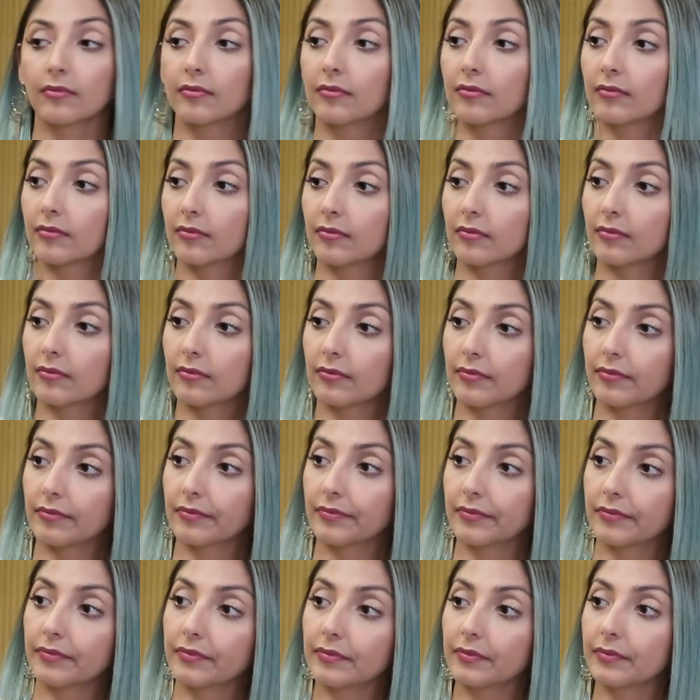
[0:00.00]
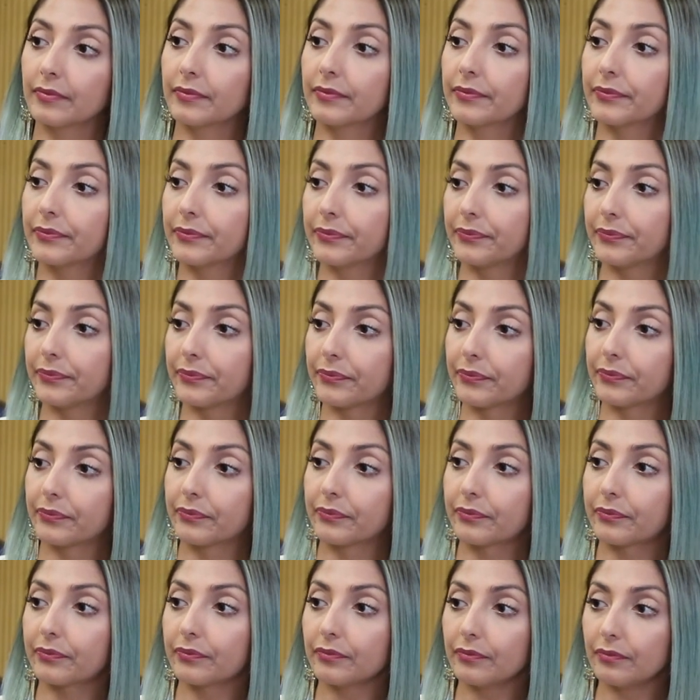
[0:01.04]

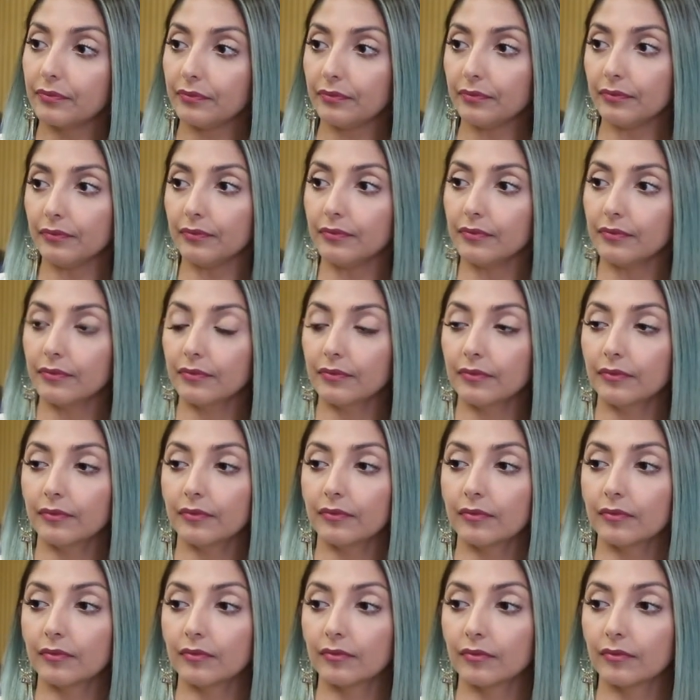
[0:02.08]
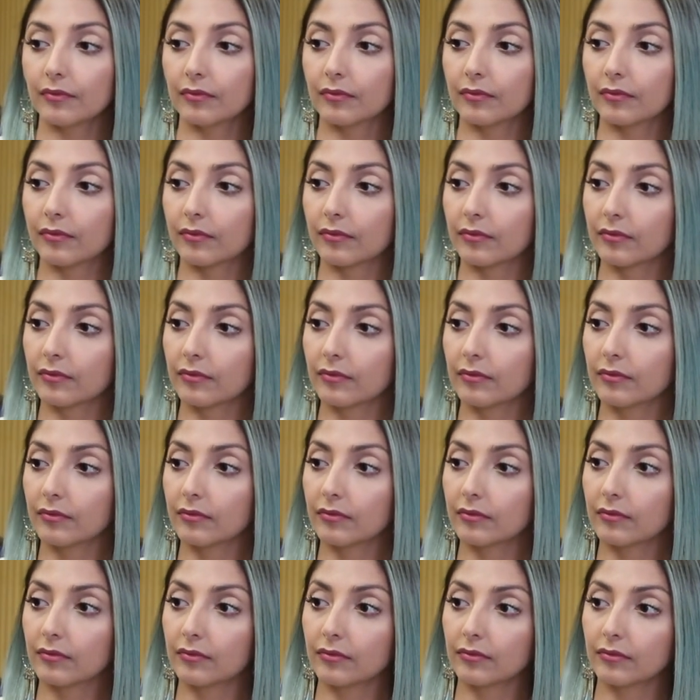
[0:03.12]

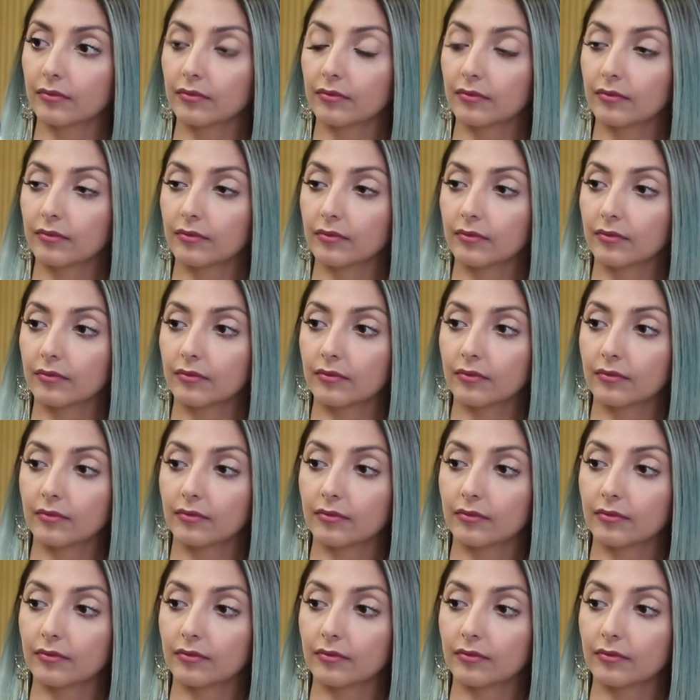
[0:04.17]
(not speaking)